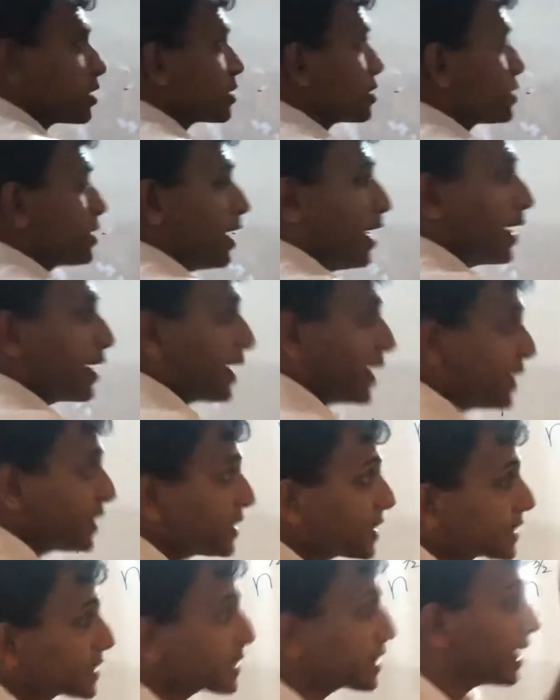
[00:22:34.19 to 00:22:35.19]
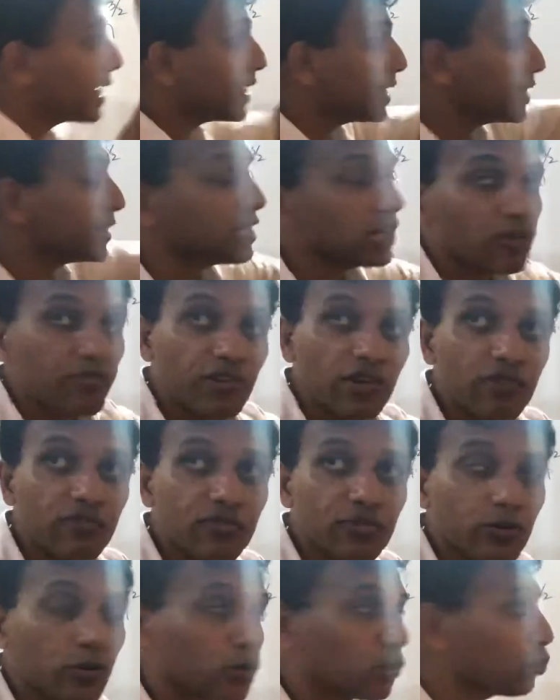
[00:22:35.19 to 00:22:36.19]
Take inside the
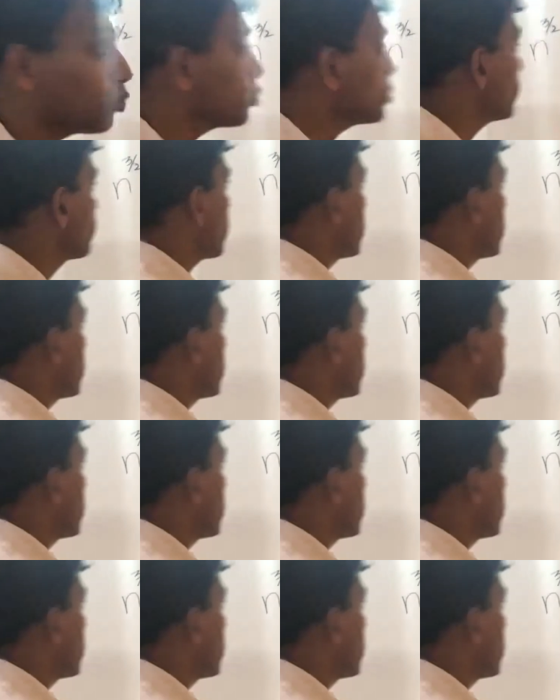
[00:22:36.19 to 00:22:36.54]
fifth root,